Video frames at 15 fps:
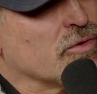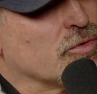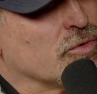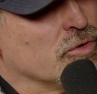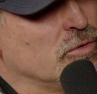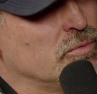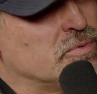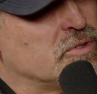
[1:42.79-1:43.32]

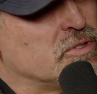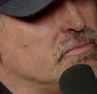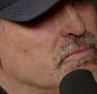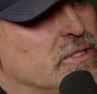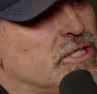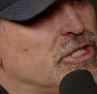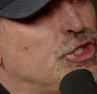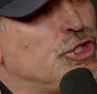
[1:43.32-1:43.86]
group to
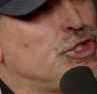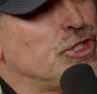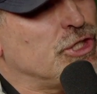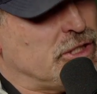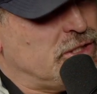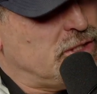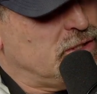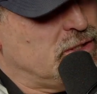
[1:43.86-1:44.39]
be
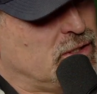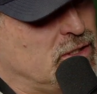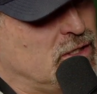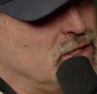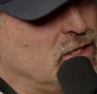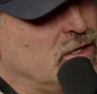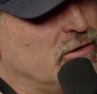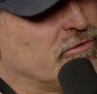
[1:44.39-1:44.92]
good,
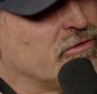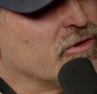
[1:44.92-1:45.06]
for